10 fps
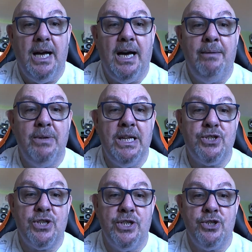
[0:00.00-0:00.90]
I'm
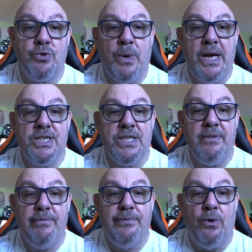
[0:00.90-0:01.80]
literally just
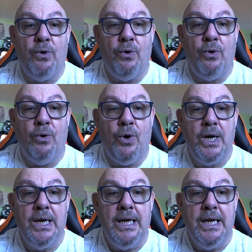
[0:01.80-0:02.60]
waiting for